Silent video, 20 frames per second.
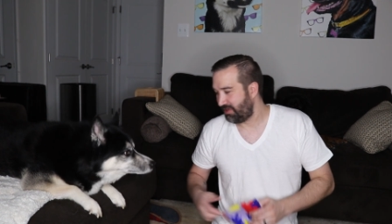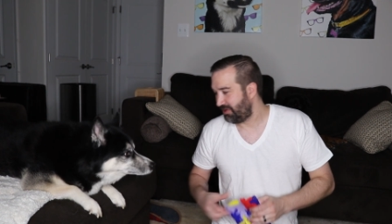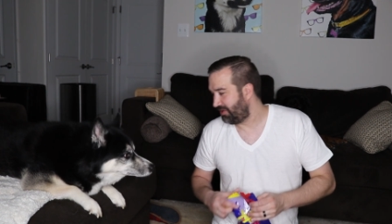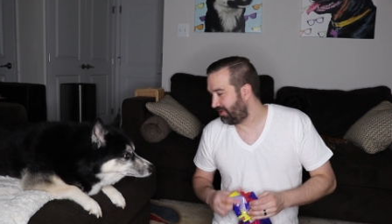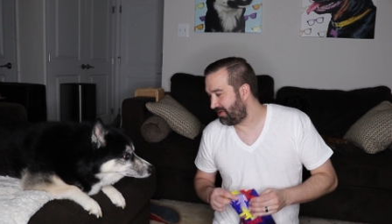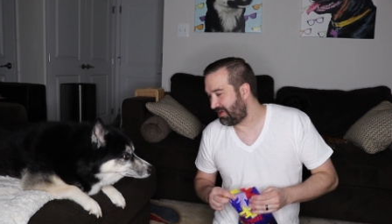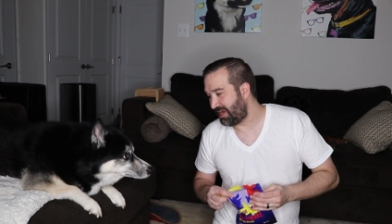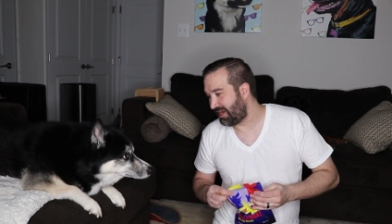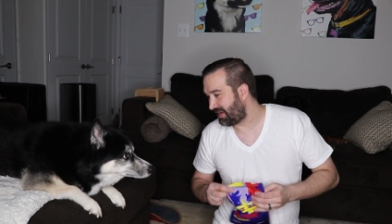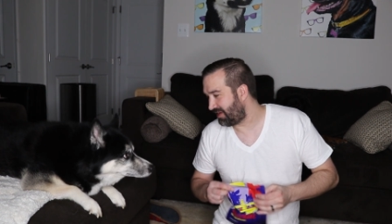
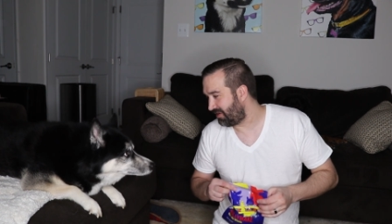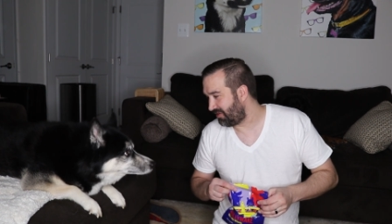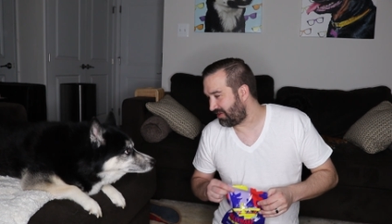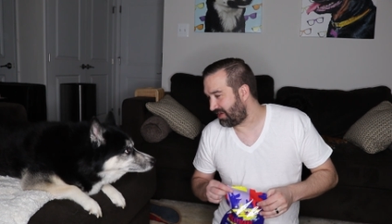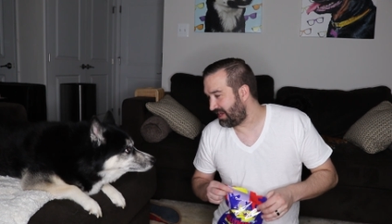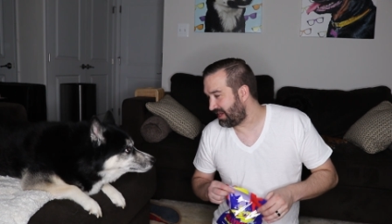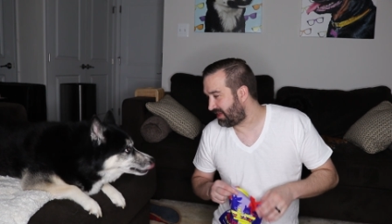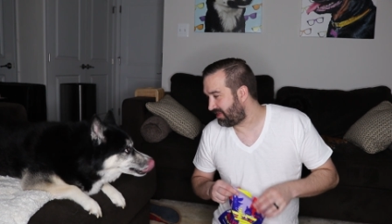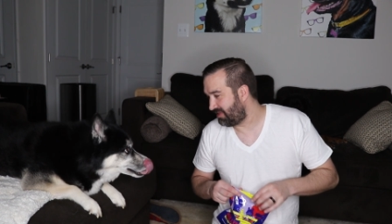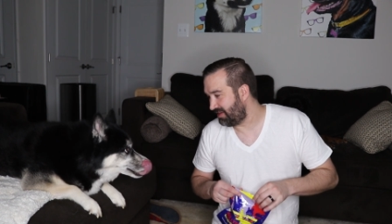You're not gonna
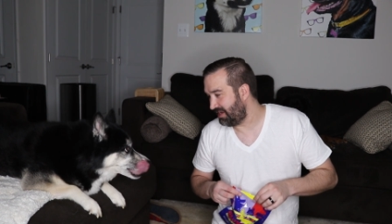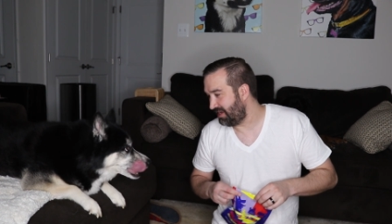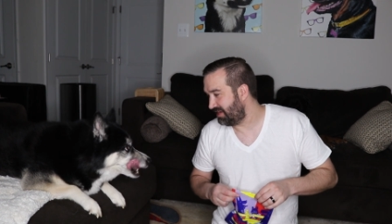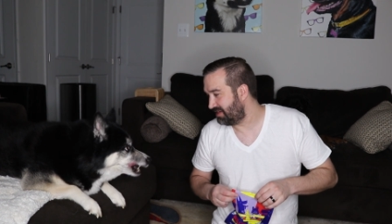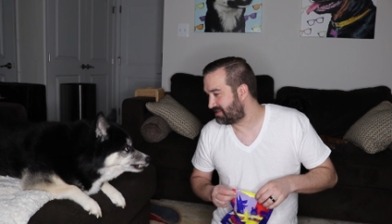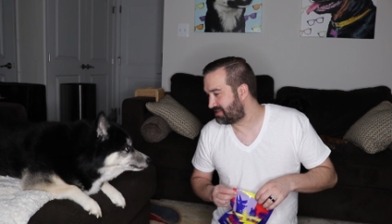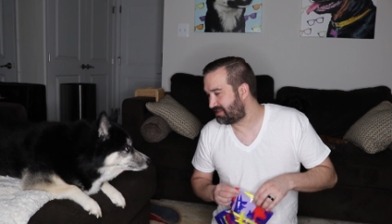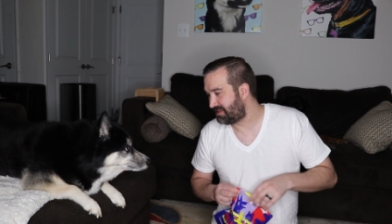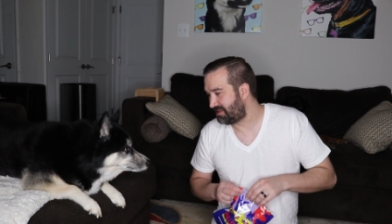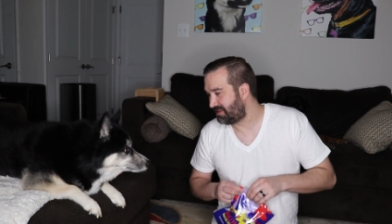like
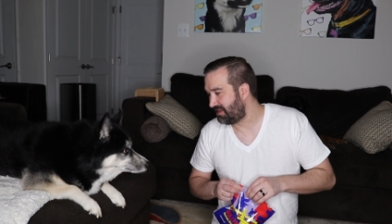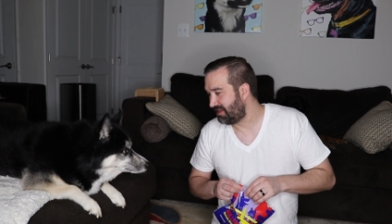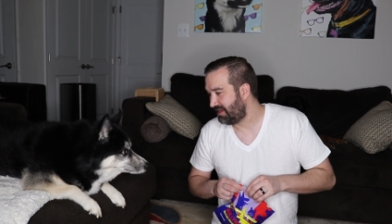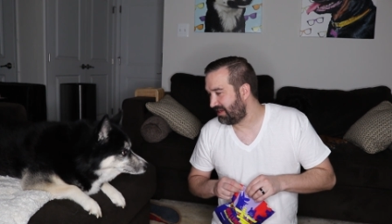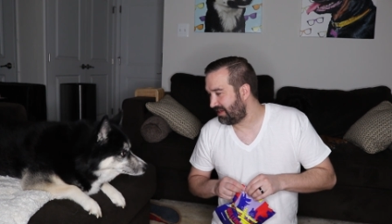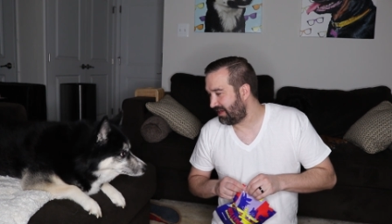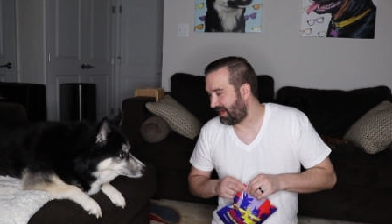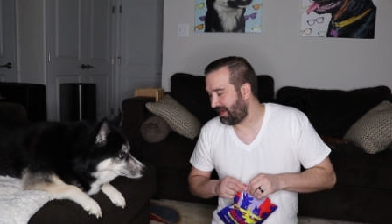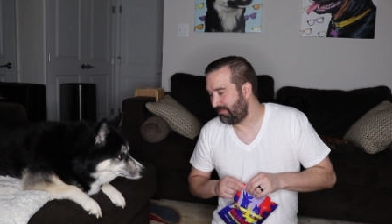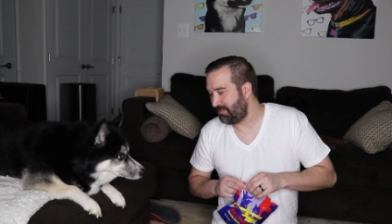these.
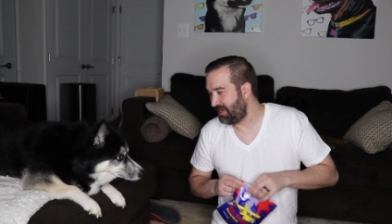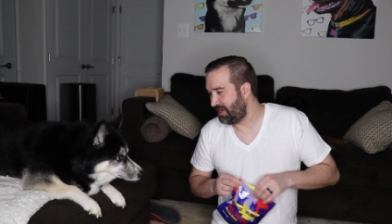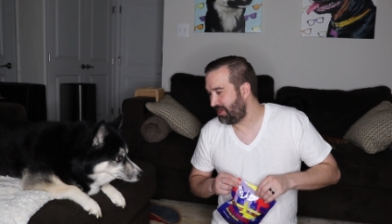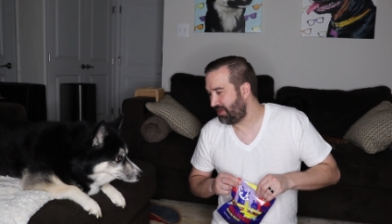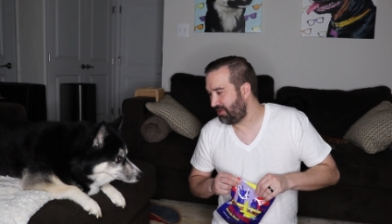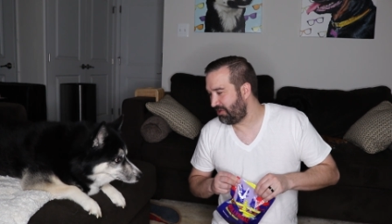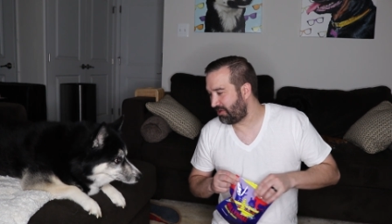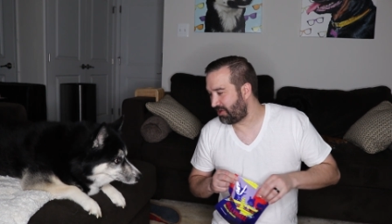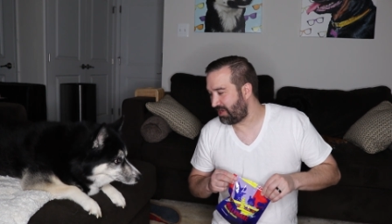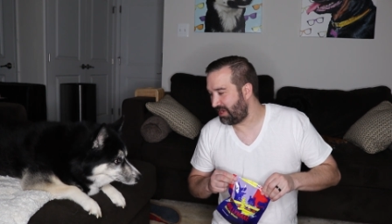I
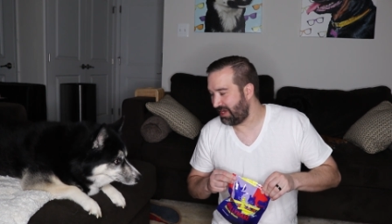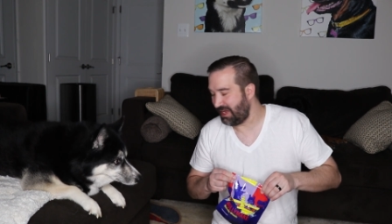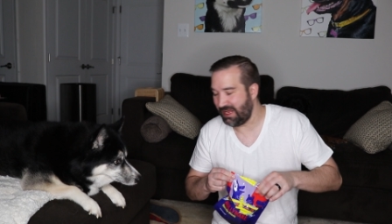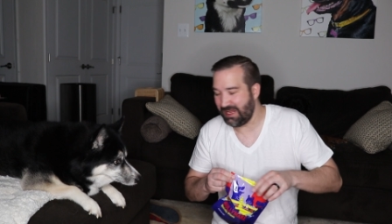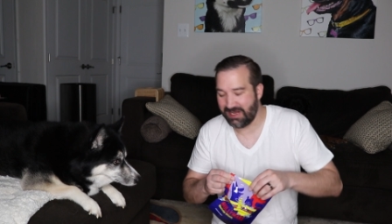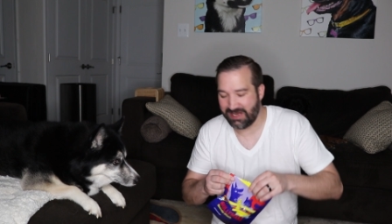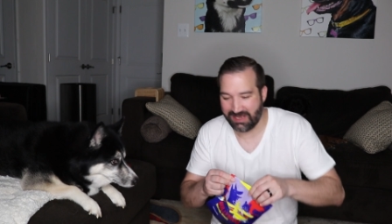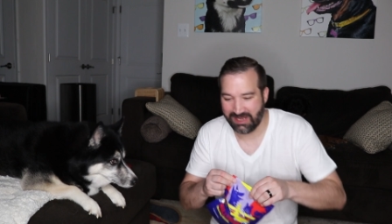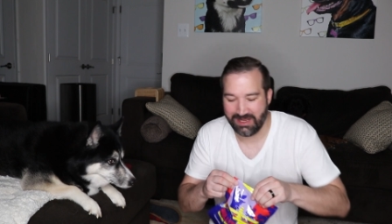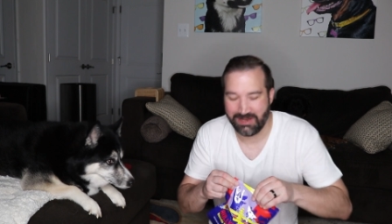mean, you're gonna
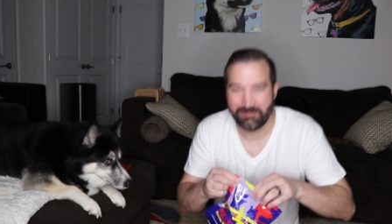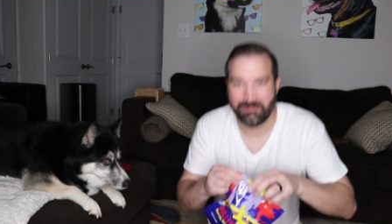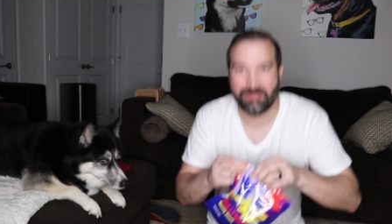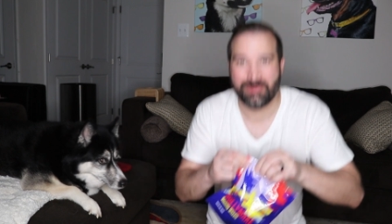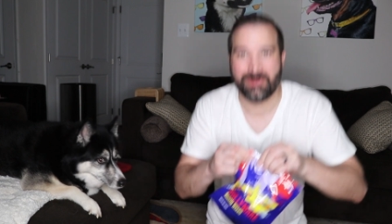eat it,